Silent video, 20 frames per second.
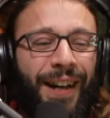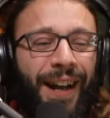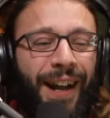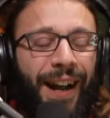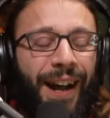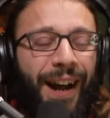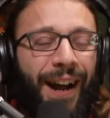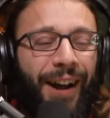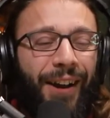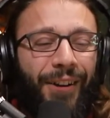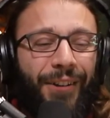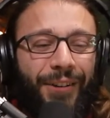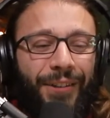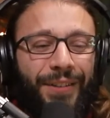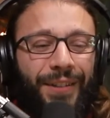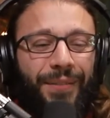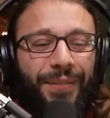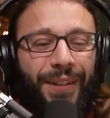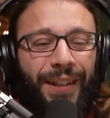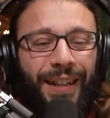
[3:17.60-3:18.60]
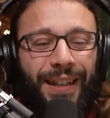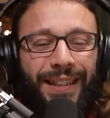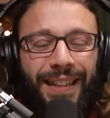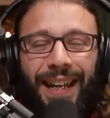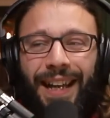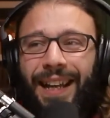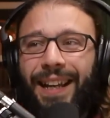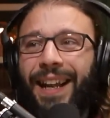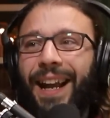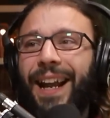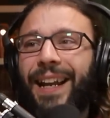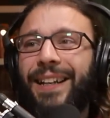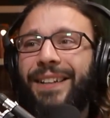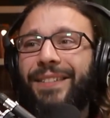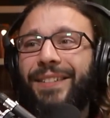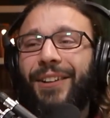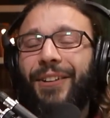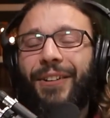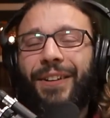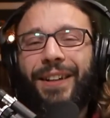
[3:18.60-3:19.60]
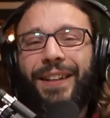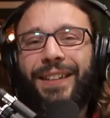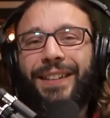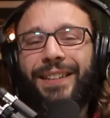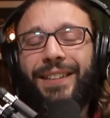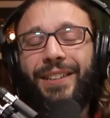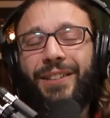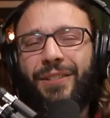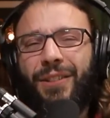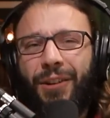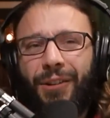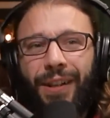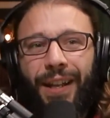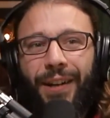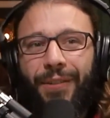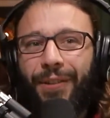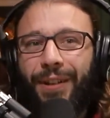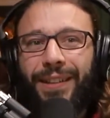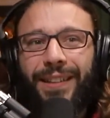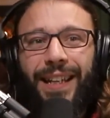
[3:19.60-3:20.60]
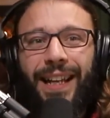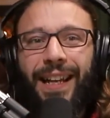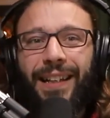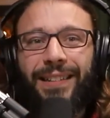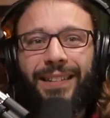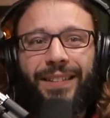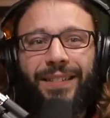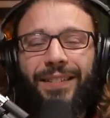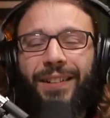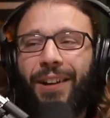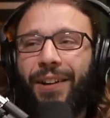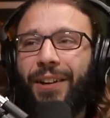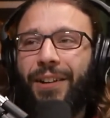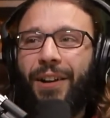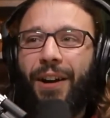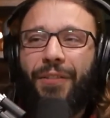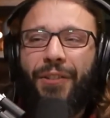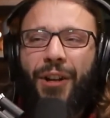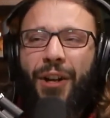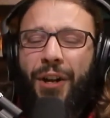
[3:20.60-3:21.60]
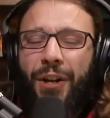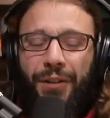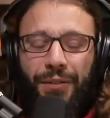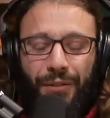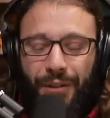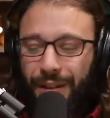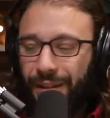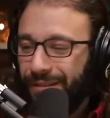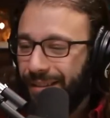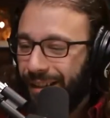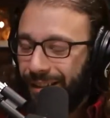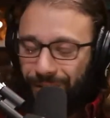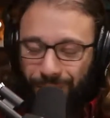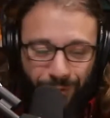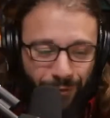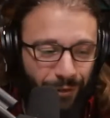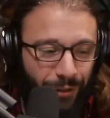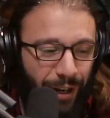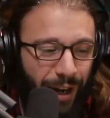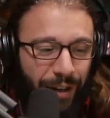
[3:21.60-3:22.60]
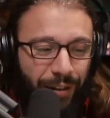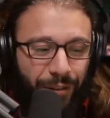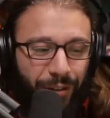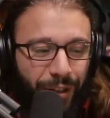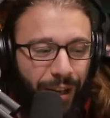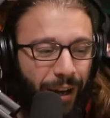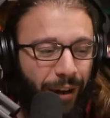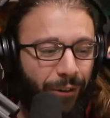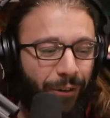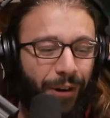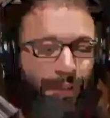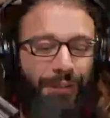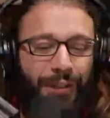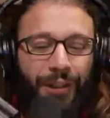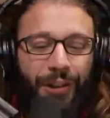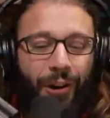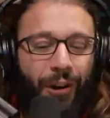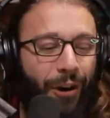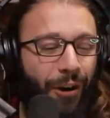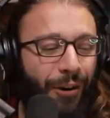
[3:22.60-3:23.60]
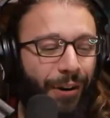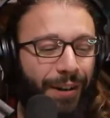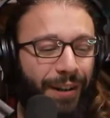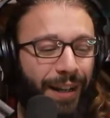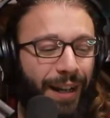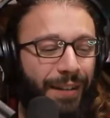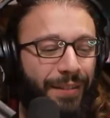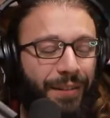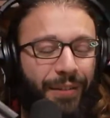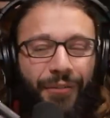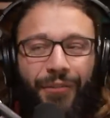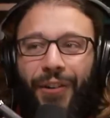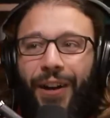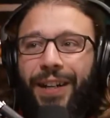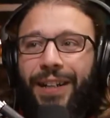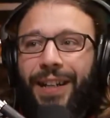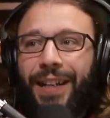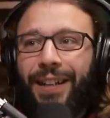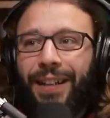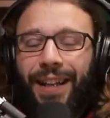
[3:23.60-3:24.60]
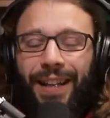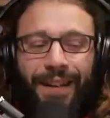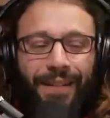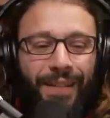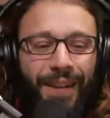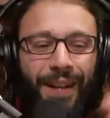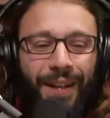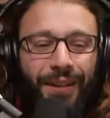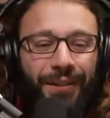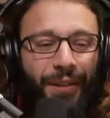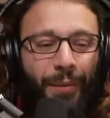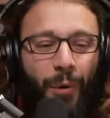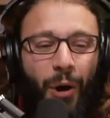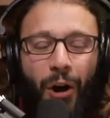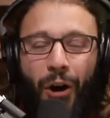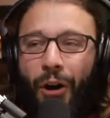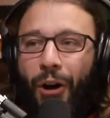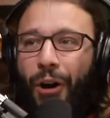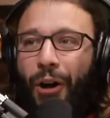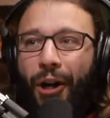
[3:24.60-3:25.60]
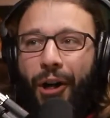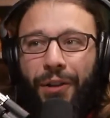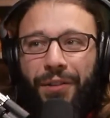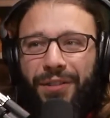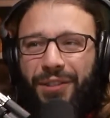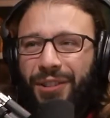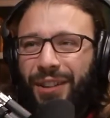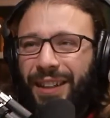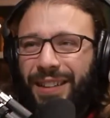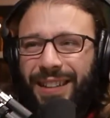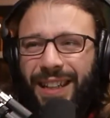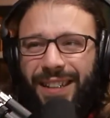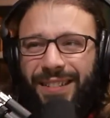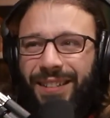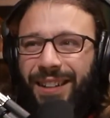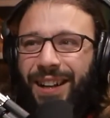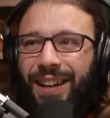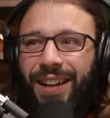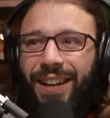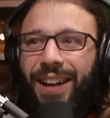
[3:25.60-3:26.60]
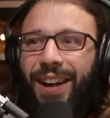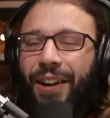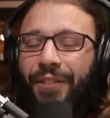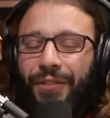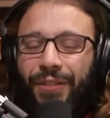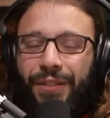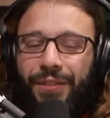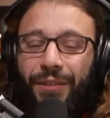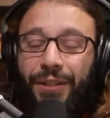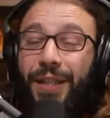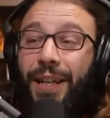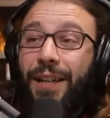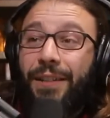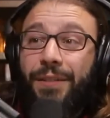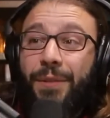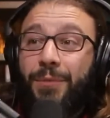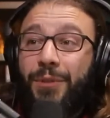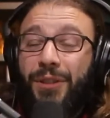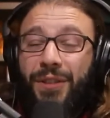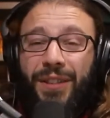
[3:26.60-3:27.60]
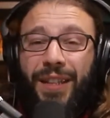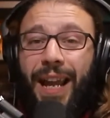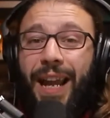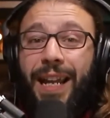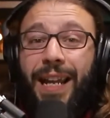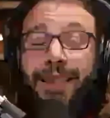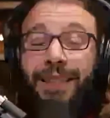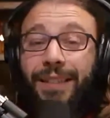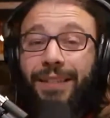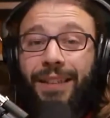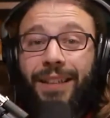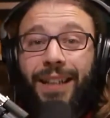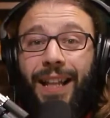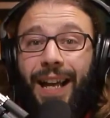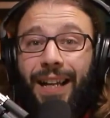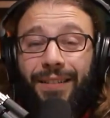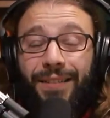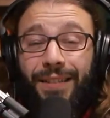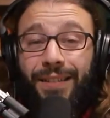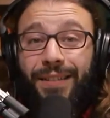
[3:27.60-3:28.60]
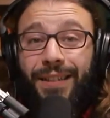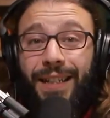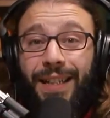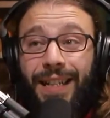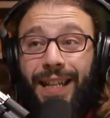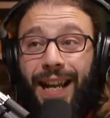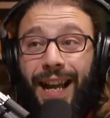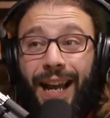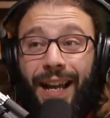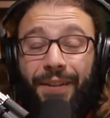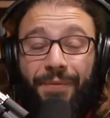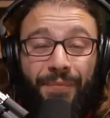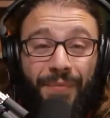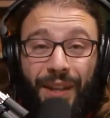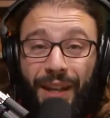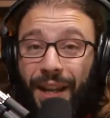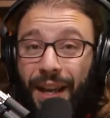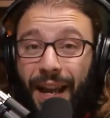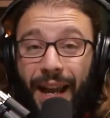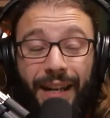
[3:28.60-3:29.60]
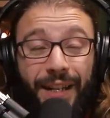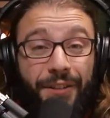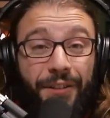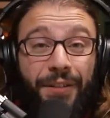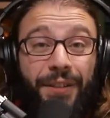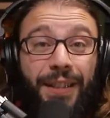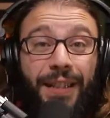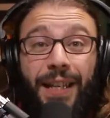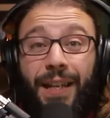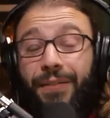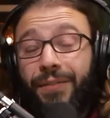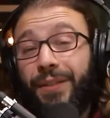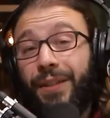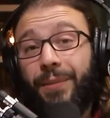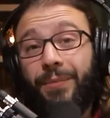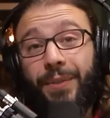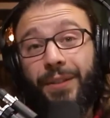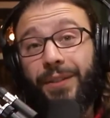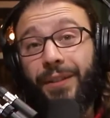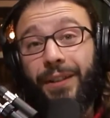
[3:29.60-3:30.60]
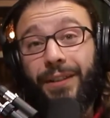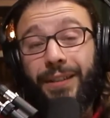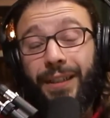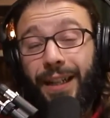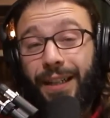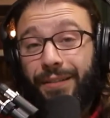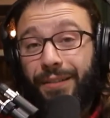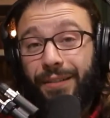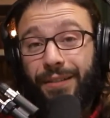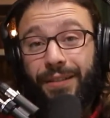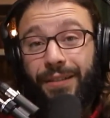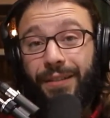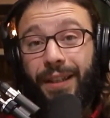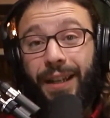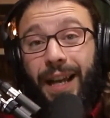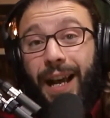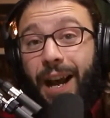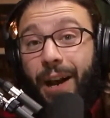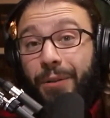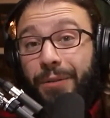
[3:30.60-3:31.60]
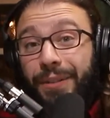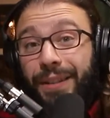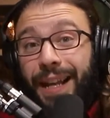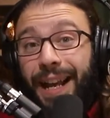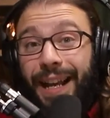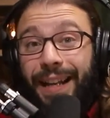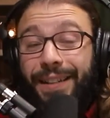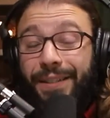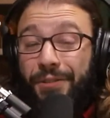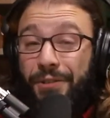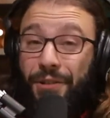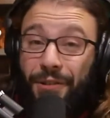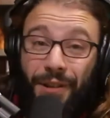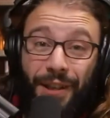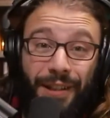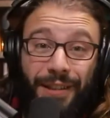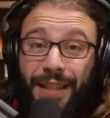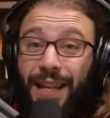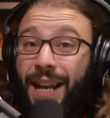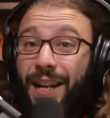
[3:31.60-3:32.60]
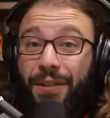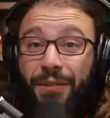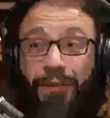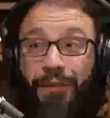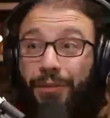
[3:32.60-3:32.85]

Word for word: uh, or something like that. And so they're like, what the heck? This is not enough. So he's like kind of looking around the car, and he ends up finding like some hulls. They're like, that's not enough. And so he ends up just taking these glasses that he had, and he just gives them the sunglasses. He's like, how's that? And they're like, yeah, this is